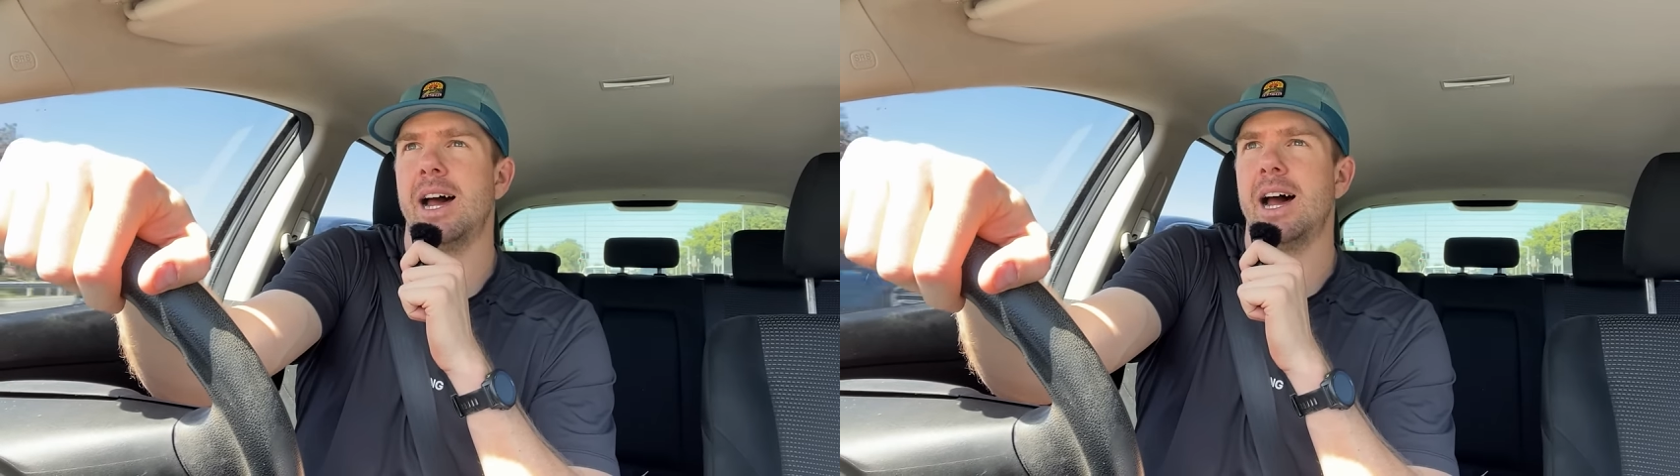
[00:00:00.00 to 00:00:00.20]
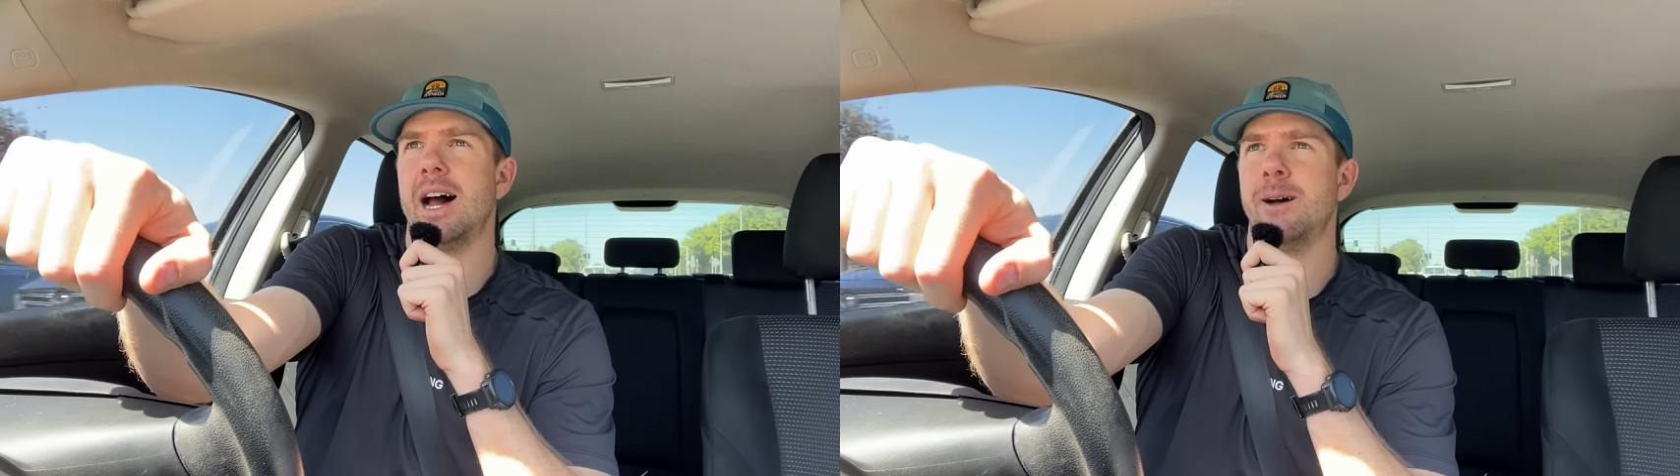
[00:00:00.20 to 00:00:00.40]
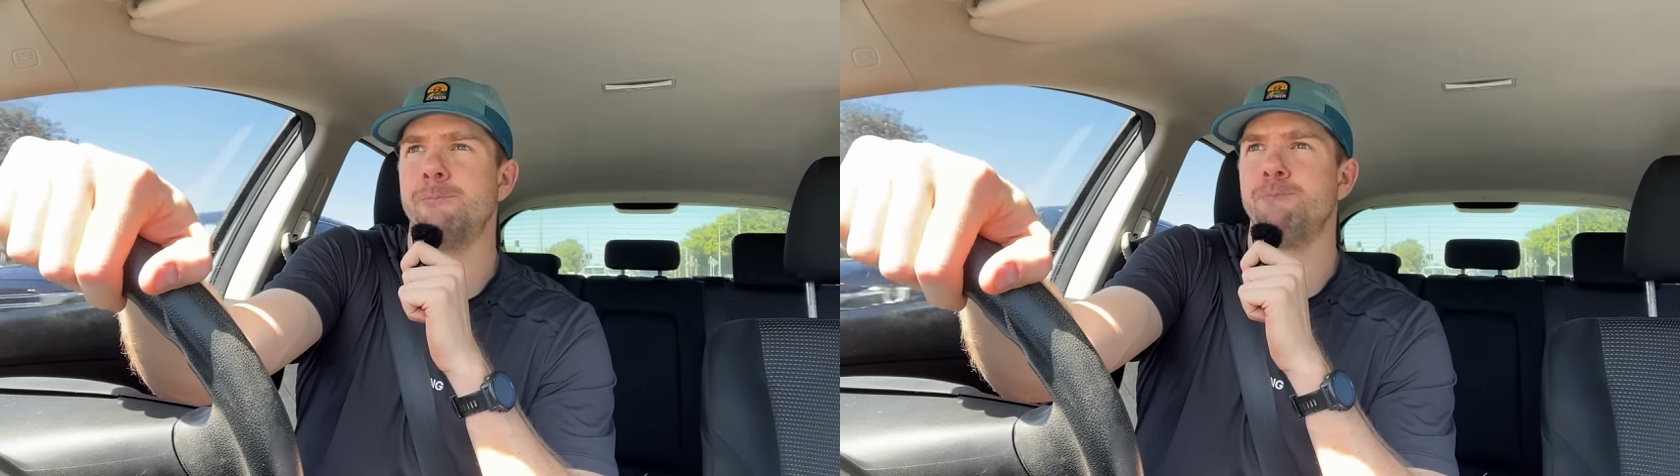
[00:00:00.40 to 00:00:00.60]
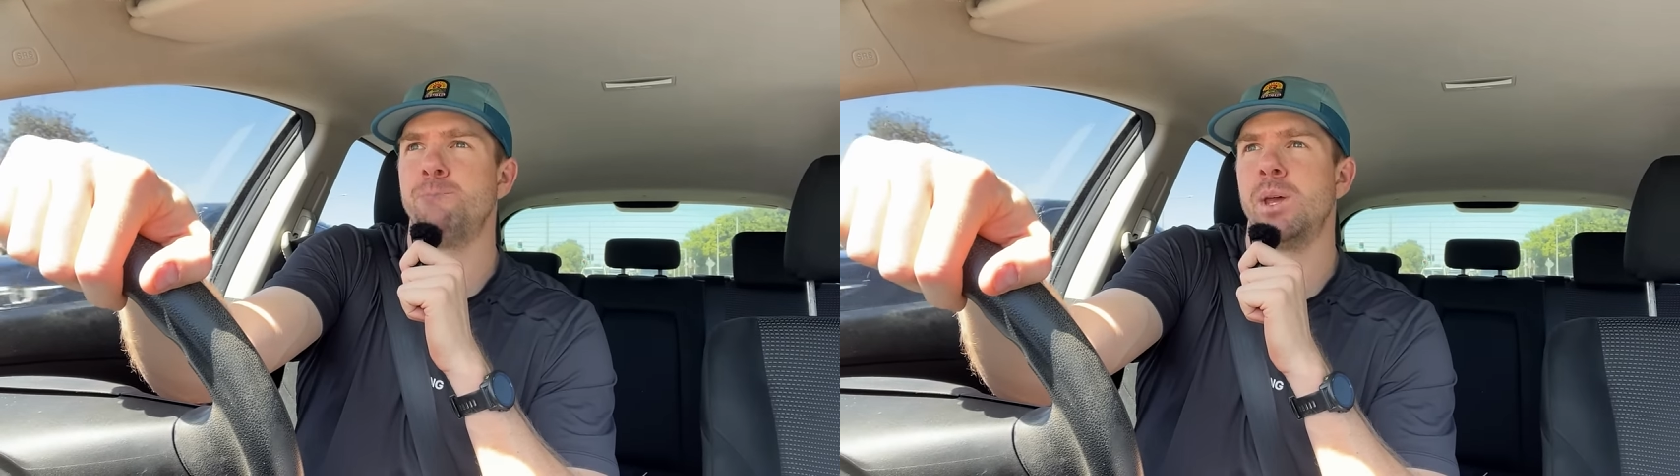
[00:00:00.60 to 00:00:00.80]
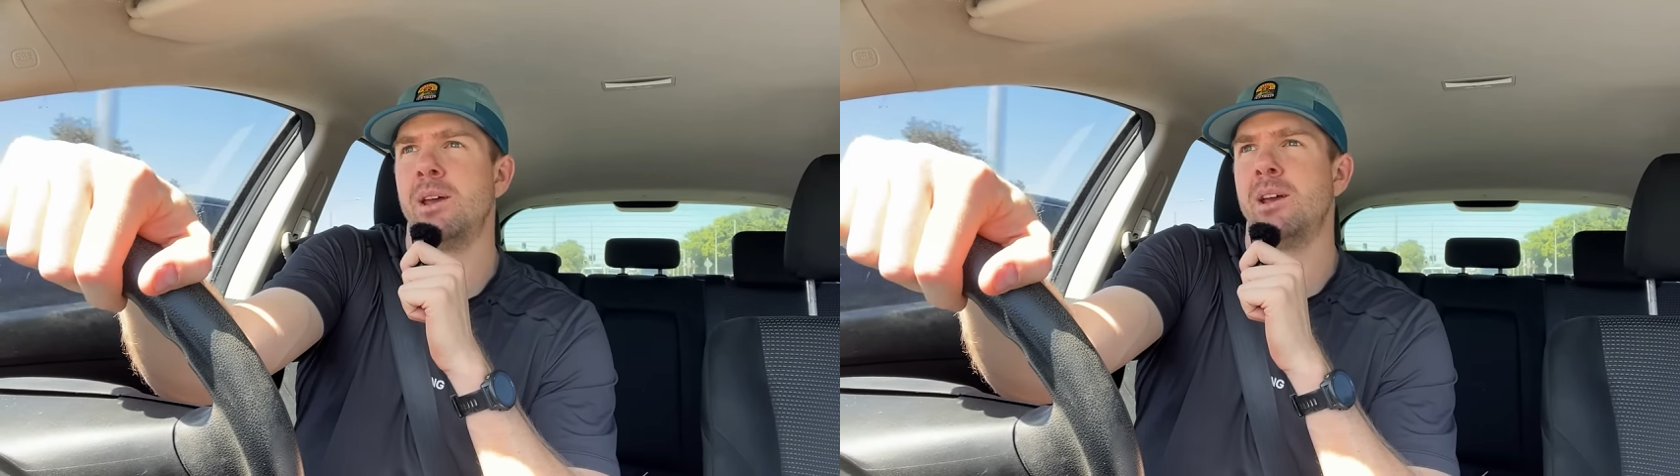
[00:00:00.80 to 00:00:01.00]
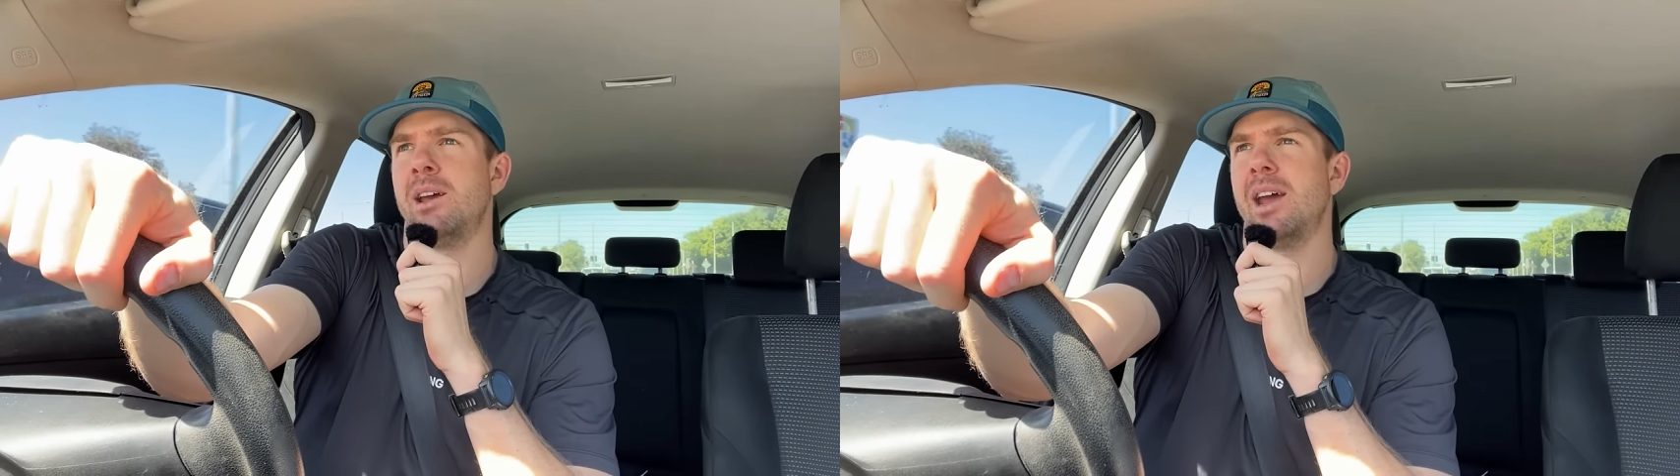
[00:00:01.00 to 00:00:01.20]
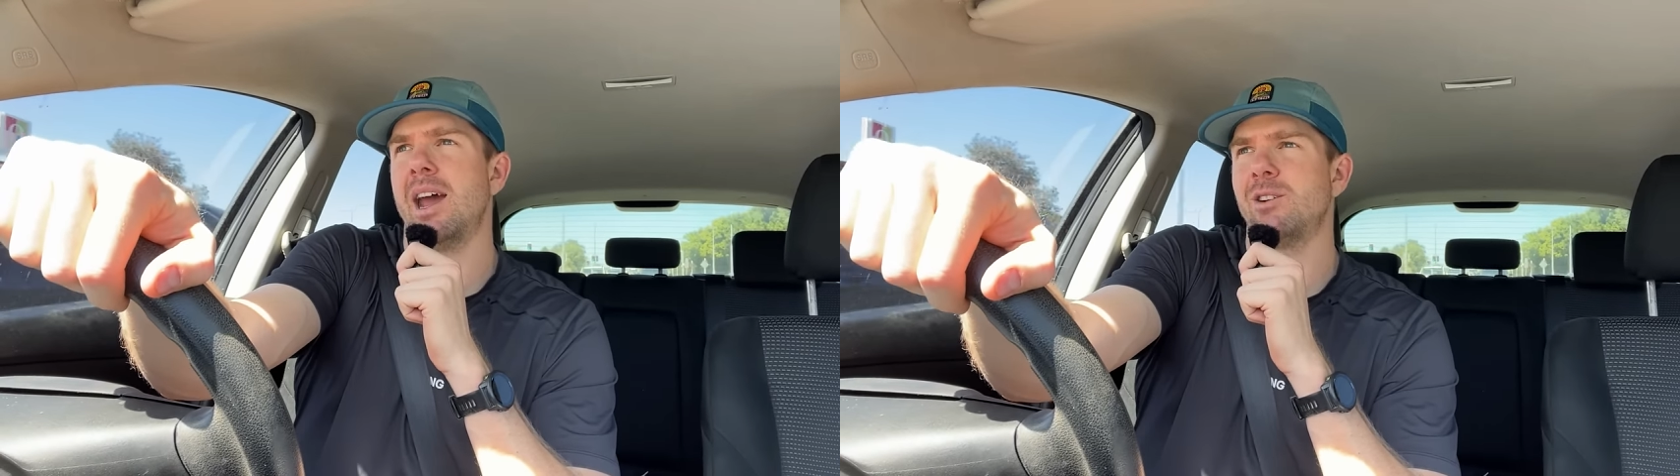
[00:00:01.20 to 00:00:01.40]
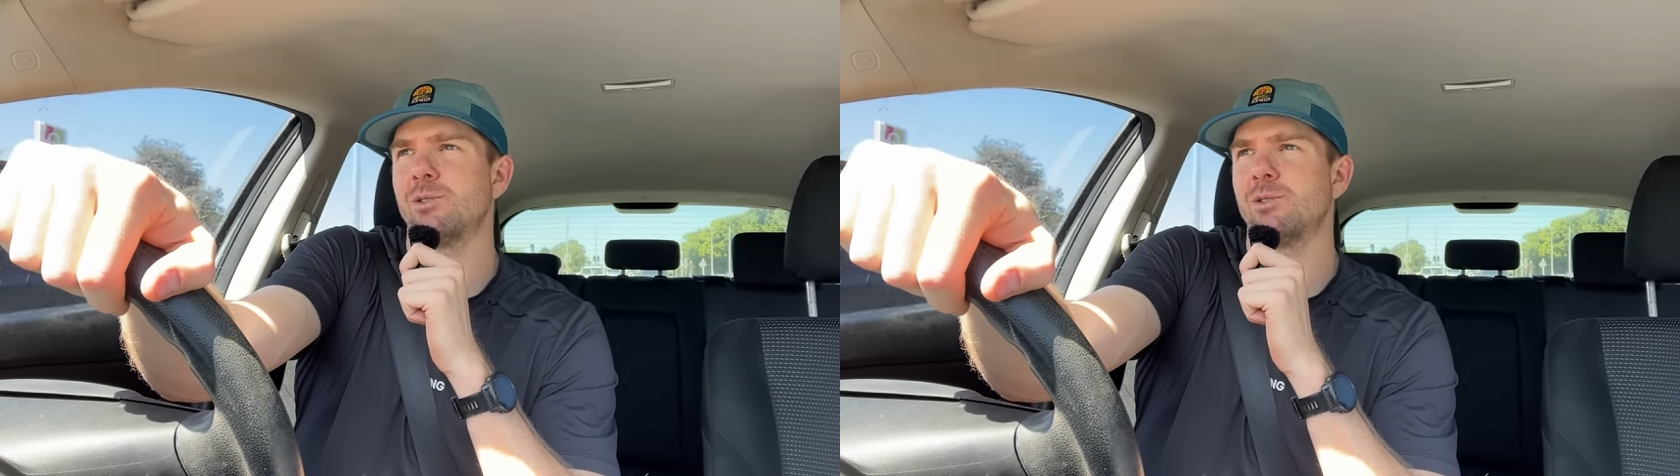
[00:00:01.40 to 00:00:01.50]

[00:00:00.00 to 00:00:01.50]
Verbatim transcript: Um, and